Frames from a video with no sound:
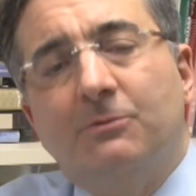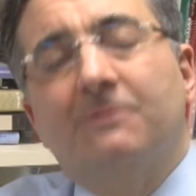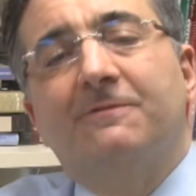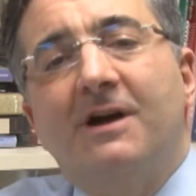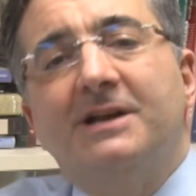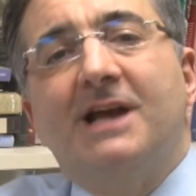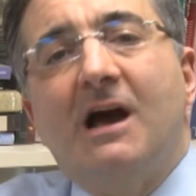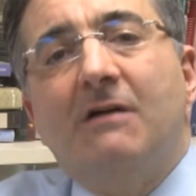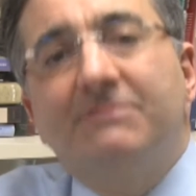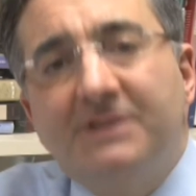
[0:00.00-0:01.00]
we're finding
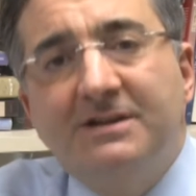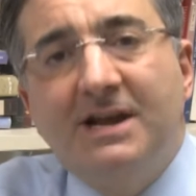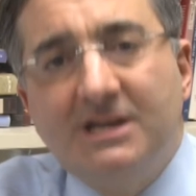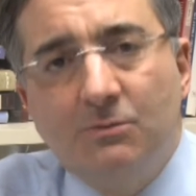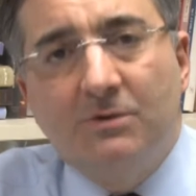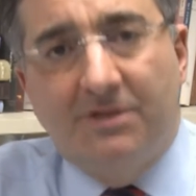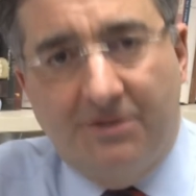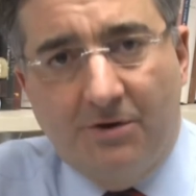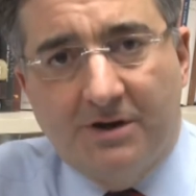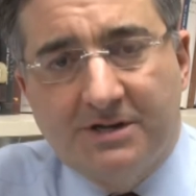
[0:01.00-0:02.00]
out, than anyone
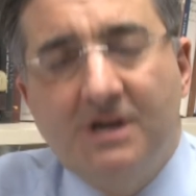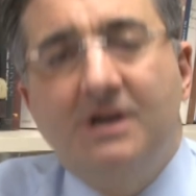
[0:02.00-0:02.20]
thought.